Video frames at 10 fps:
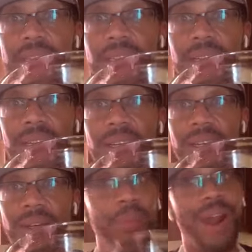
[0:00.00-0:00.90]
say.
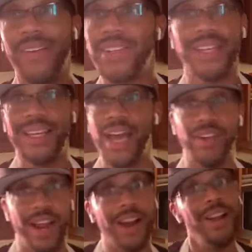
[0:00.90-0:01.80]
Put everything together
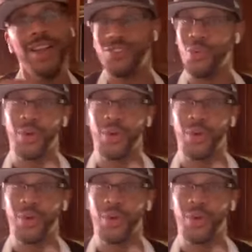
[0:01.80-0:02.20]
here. So